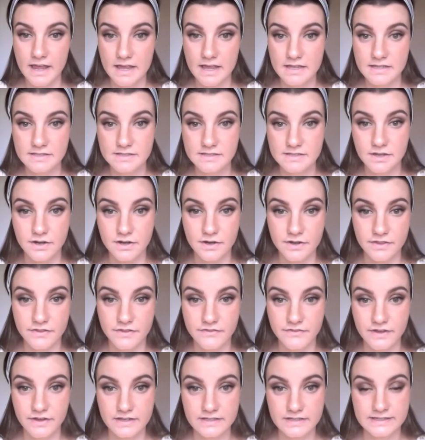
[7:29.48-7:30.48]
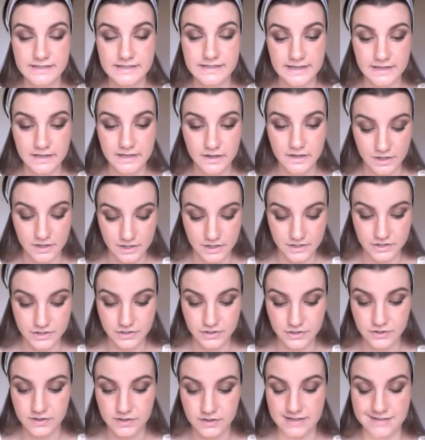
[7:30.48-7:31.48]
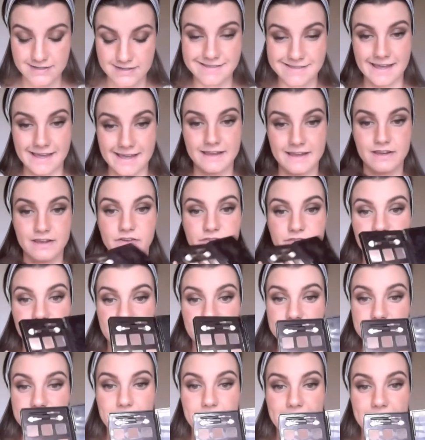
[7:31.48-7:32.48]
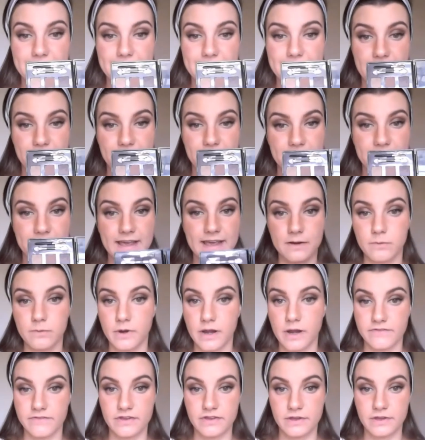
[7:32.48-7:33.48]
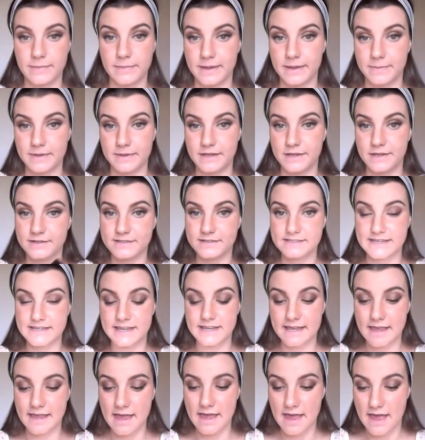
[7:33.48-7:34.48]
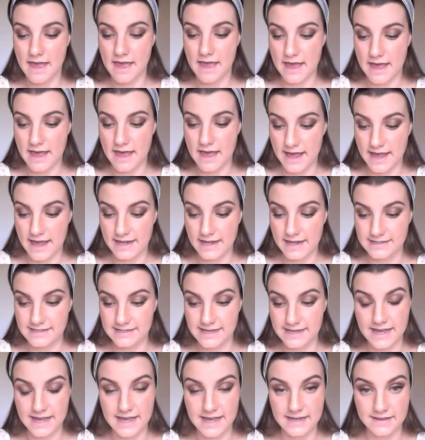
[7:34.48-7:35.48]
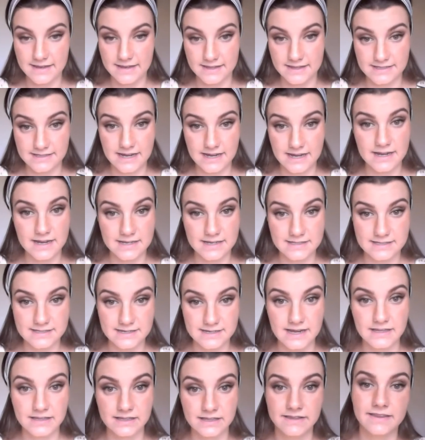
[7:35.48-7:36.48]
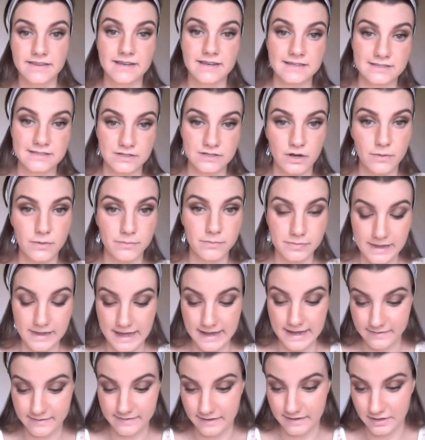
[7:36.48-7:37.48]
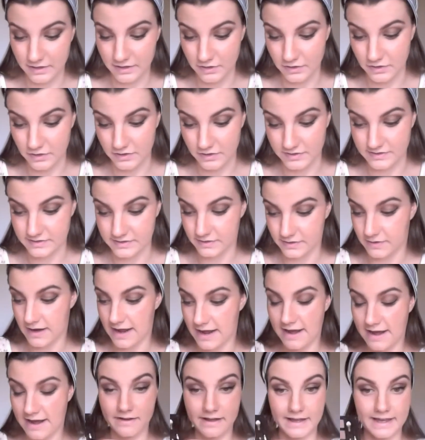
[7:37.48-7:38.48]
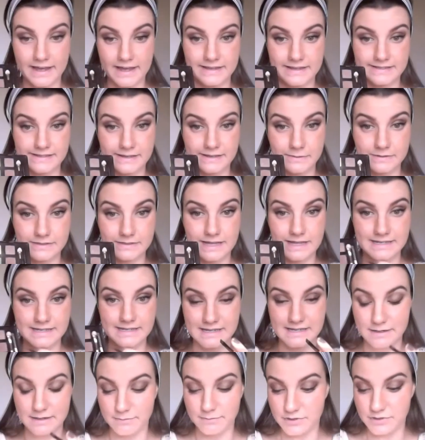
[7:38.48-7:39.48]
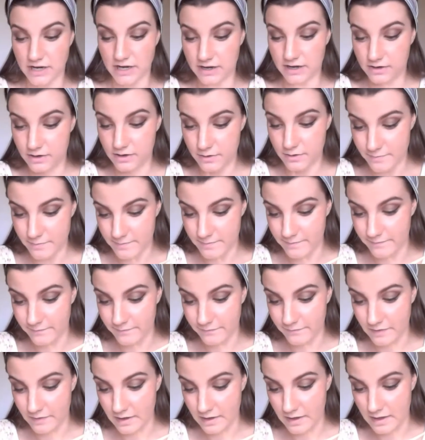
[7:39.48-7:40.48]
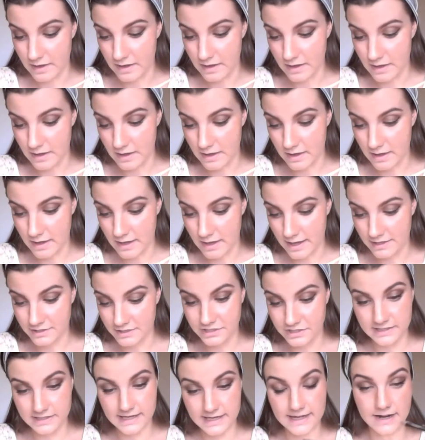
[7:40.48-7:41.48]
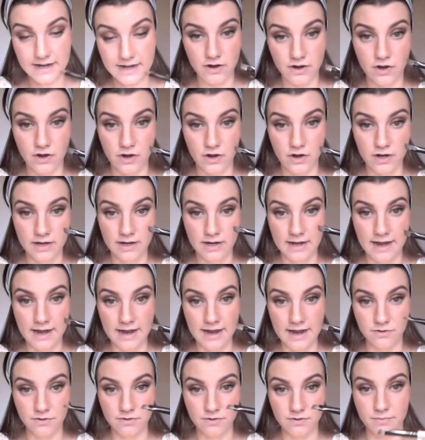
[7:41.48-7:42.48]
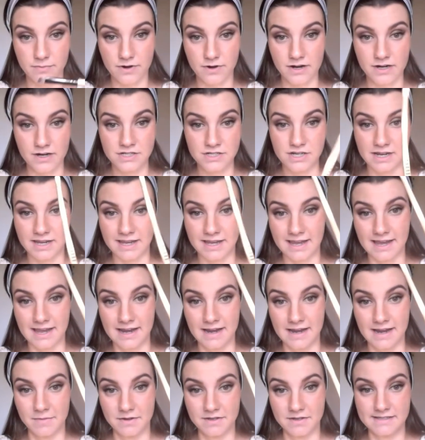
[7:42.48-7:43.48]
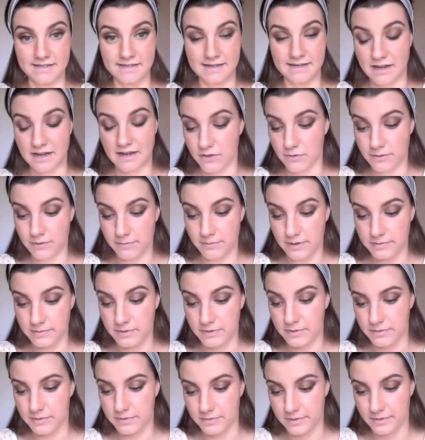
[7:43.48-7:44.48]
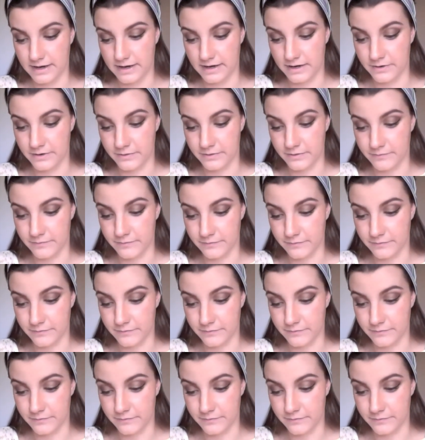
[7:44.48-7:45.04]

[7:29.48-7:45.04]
So the first thing you're going to do is get your first palette out again, whatever you may be using, and get the darkest colour that is not black that you use. So in our case it was that deep charcoal. And just get it on an angled brush. Again, I'm using another one by Bobbi Brown.